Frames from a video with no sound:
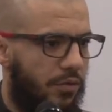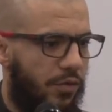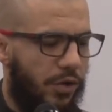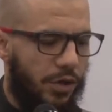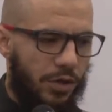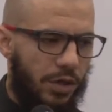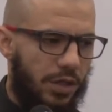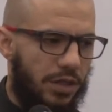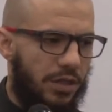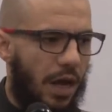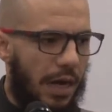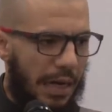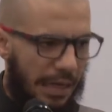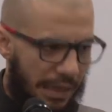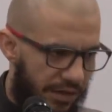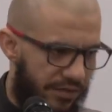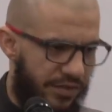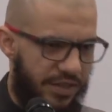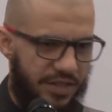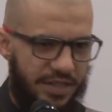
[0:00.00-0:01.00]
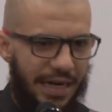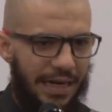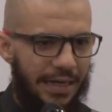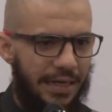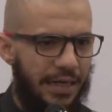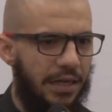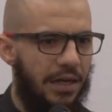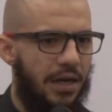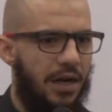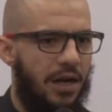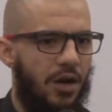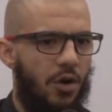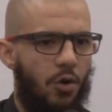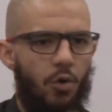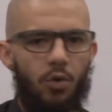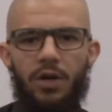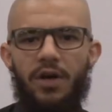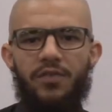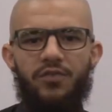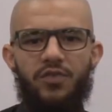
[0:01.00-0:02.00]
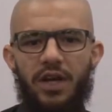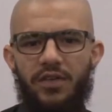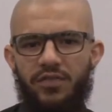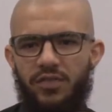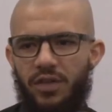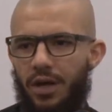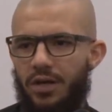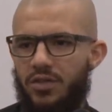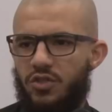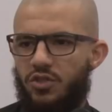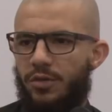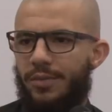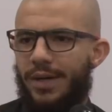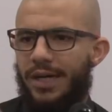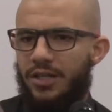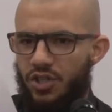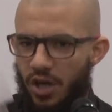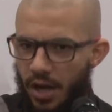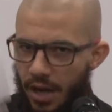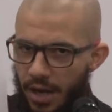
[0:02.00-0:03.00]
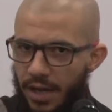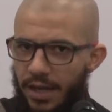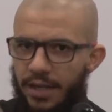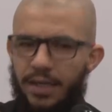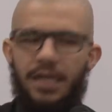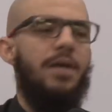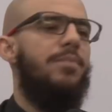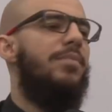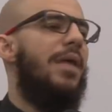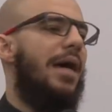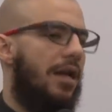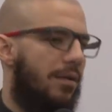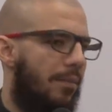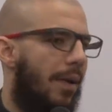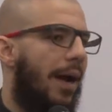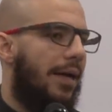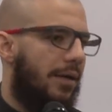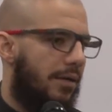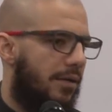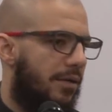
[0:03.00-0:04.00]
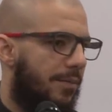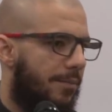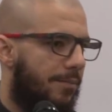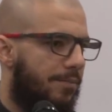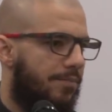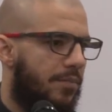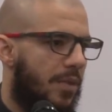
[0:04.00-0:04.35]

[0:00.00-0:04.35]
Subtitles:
For the dog lovers, yani, who love to have dogs so much, keep that in mind.